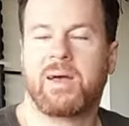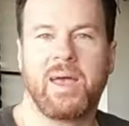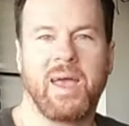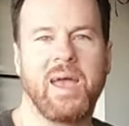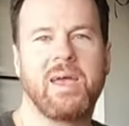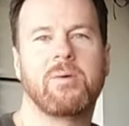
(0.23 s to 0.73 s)

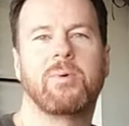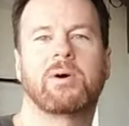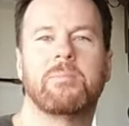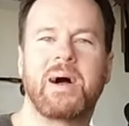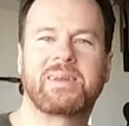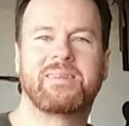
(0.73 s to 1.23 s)
Hey, hey,
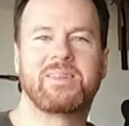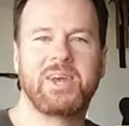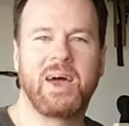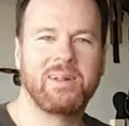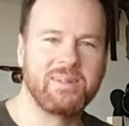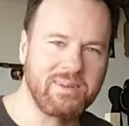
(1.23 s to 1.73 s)
welcome back to the
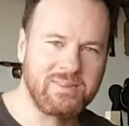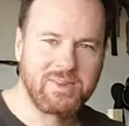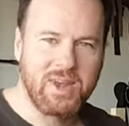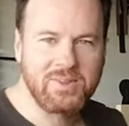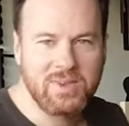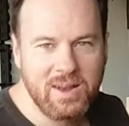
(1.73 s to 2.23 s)
channel.
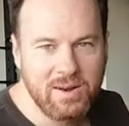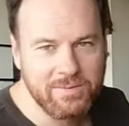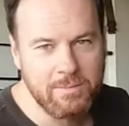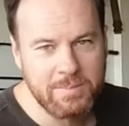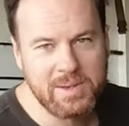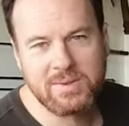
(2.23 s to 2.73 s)
It's Jesse here
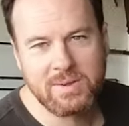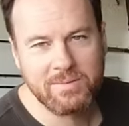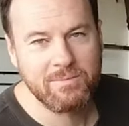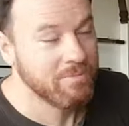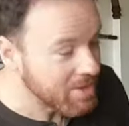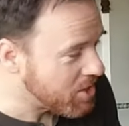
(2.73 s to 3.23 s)
from
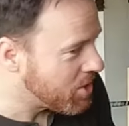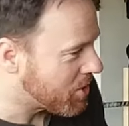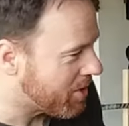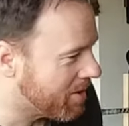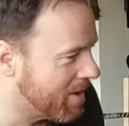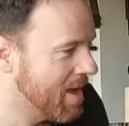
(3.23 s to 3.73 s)
BC fishing
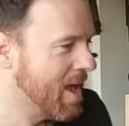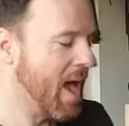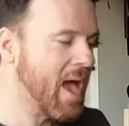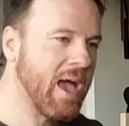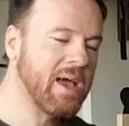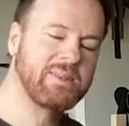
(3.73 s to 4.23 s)
Journal,
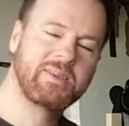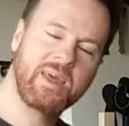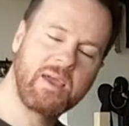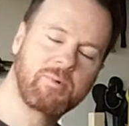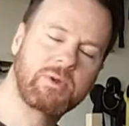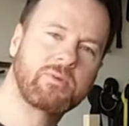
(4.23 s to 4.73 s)
and
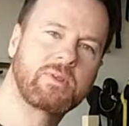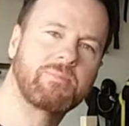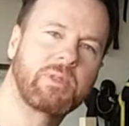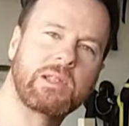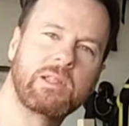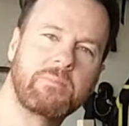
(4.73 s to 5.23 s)
today we're doing
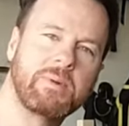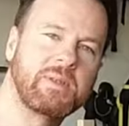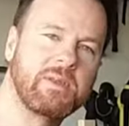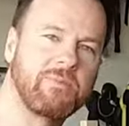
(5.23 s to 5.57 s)
something a little bit